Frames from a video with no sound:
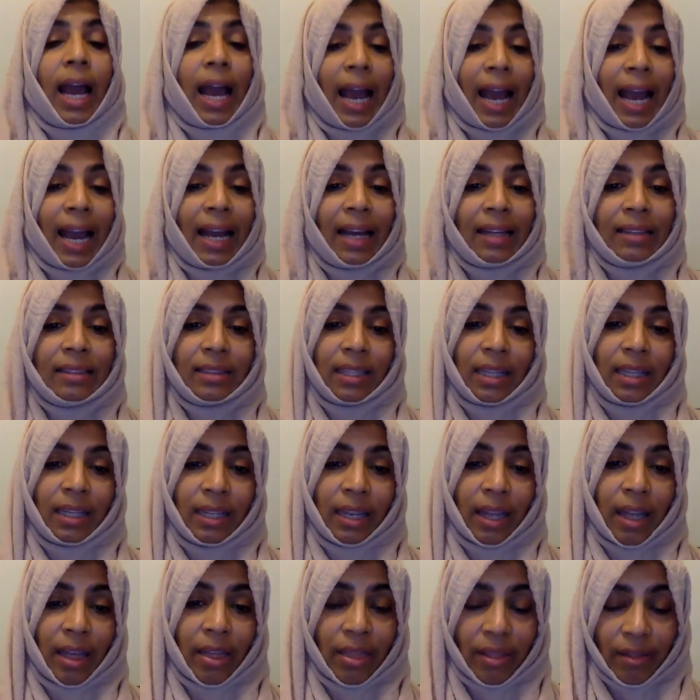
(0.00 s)
And
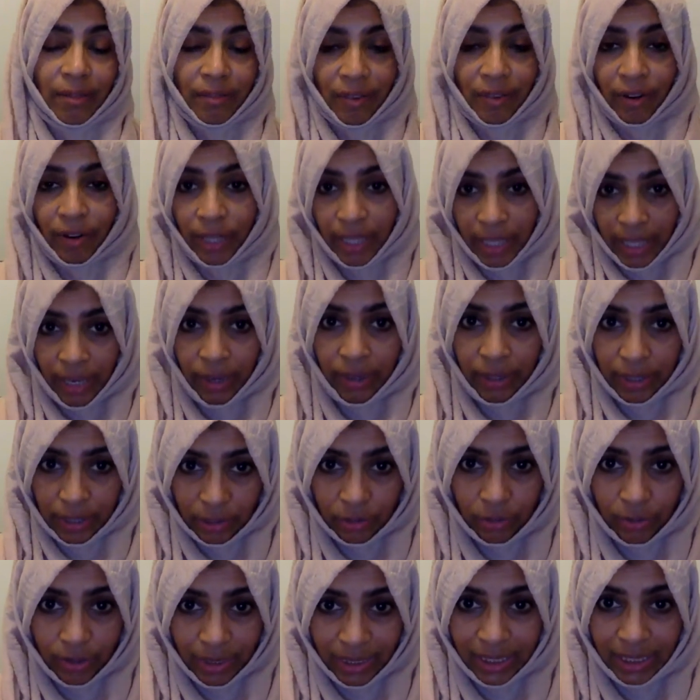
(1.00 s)
another very
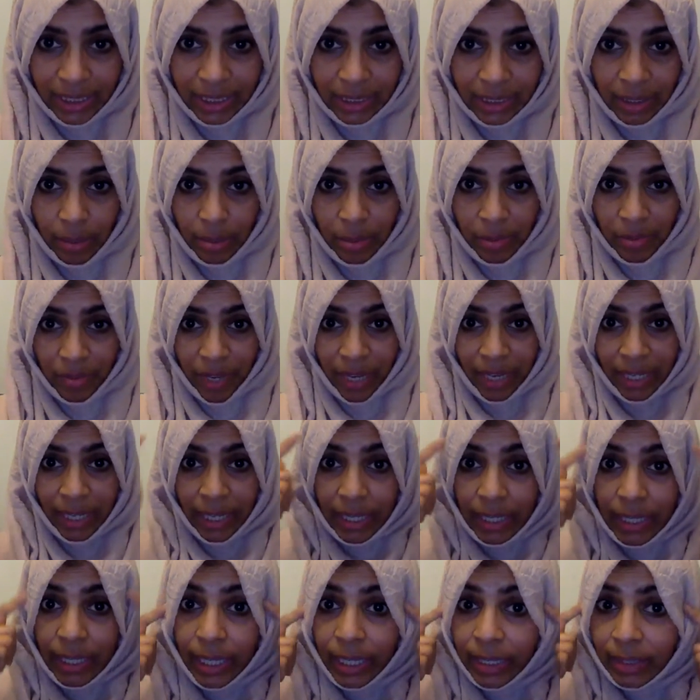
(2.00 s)
characteristic type of
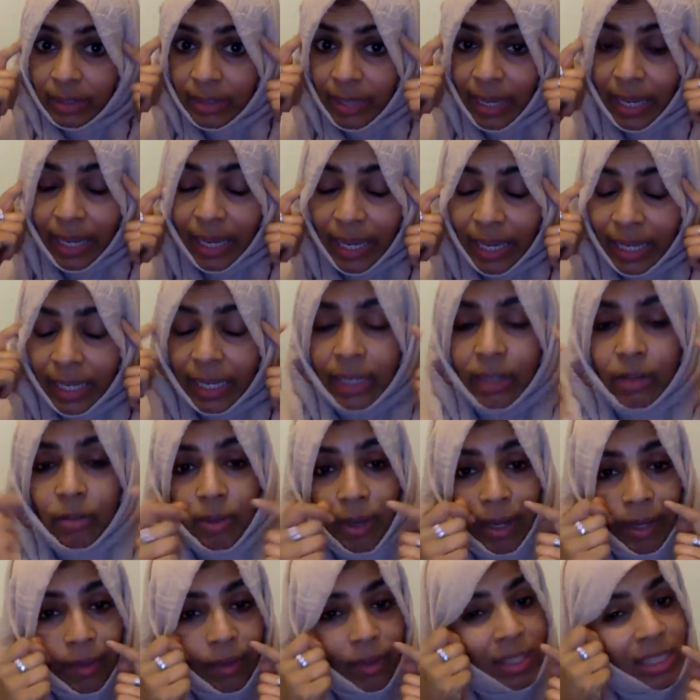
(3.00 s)
headache is headache
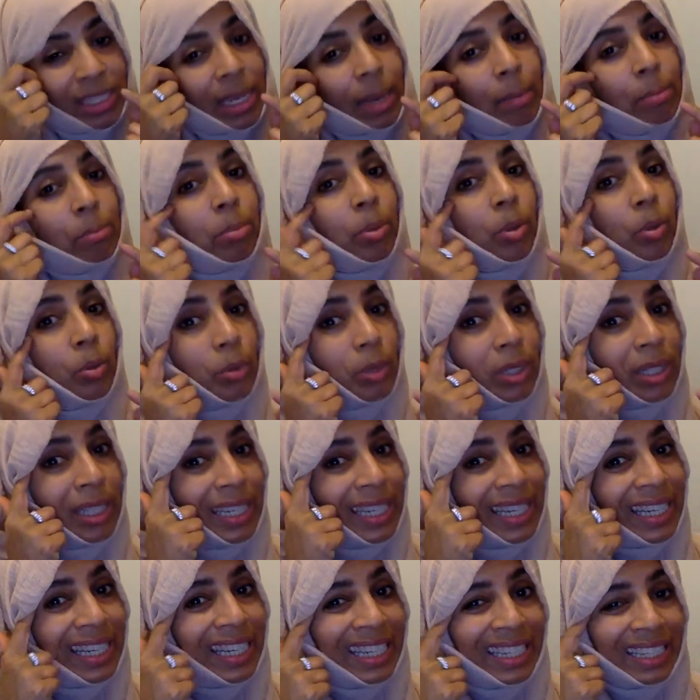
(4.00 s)
around the temple,
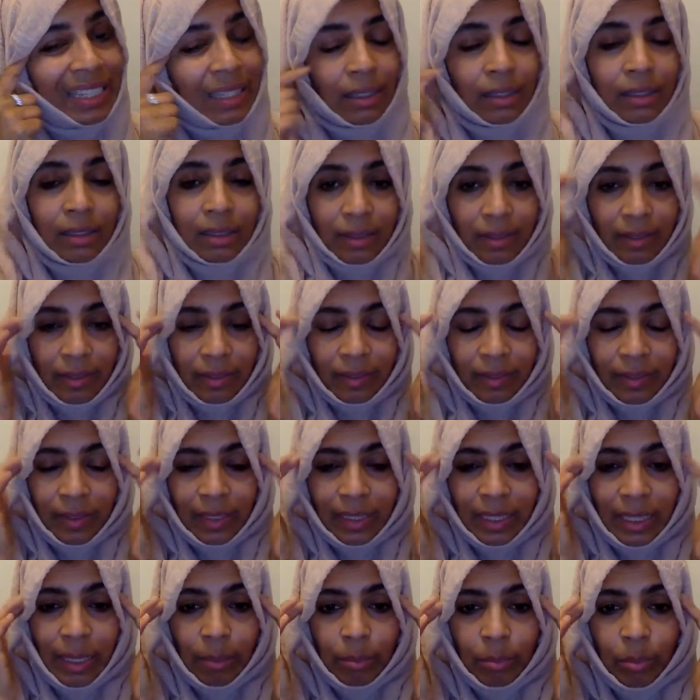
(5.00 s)
here,
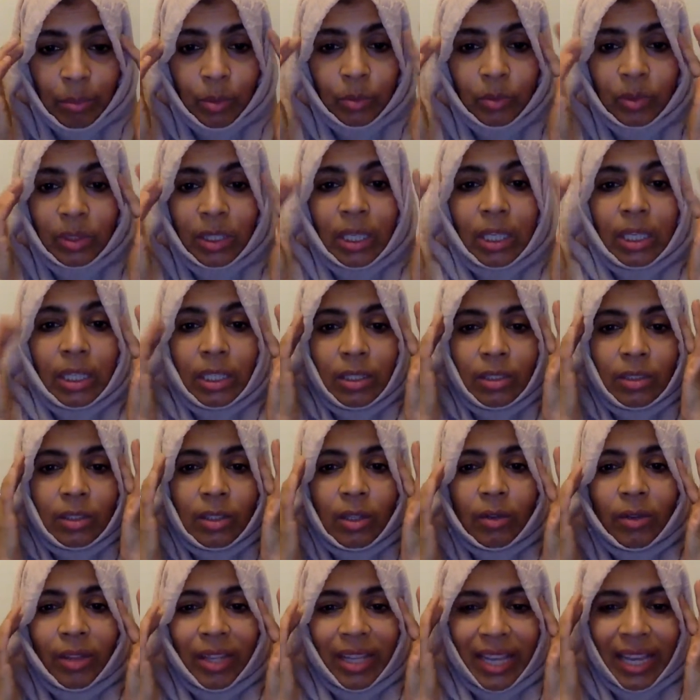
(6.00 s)
the temples.
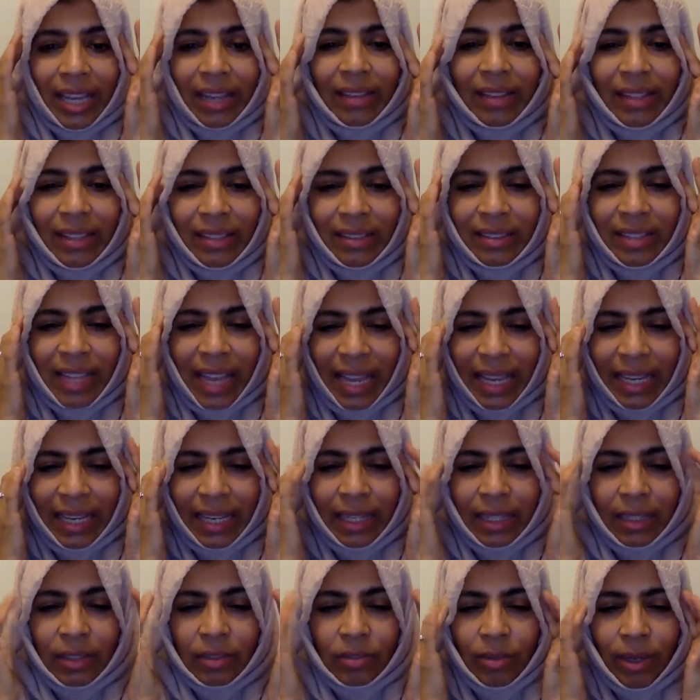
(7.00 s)
So they get these
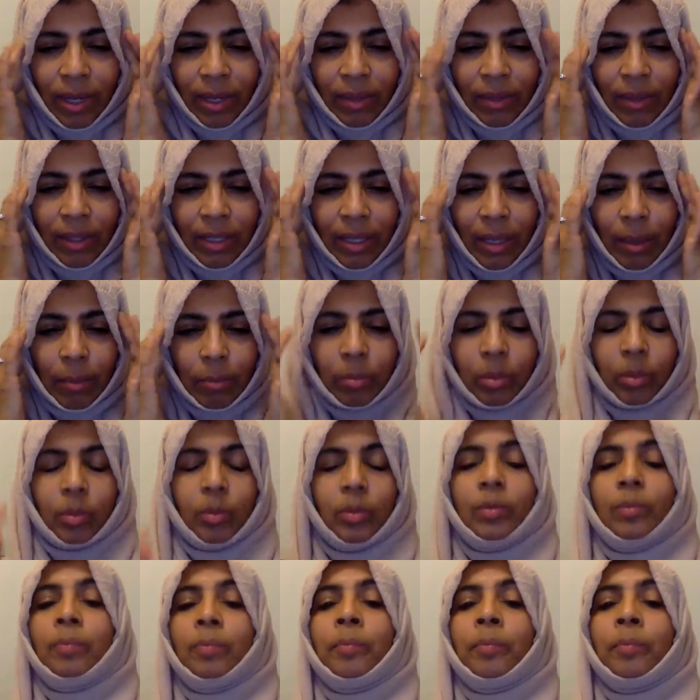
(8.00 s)
headaches around the temple.